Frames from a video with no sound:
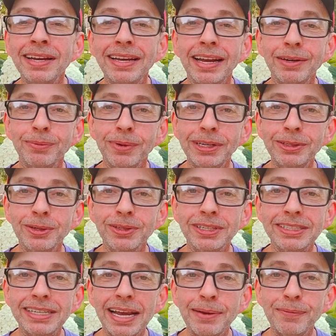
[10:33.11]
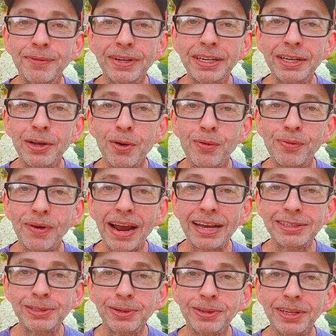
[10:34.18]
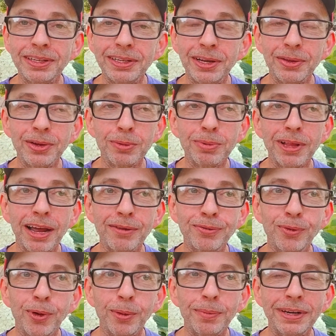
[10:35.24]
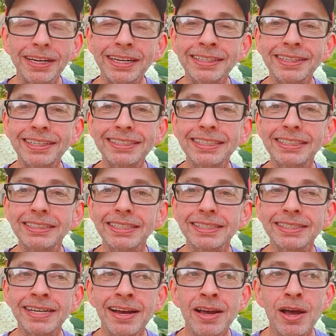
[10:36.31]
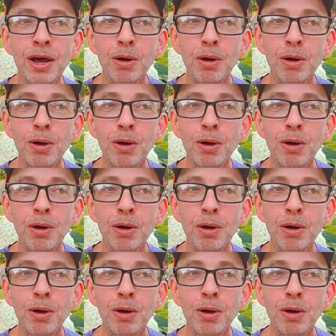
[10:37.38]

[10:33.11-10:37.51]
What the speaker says: can render the same video faster than the other platform, unless it's just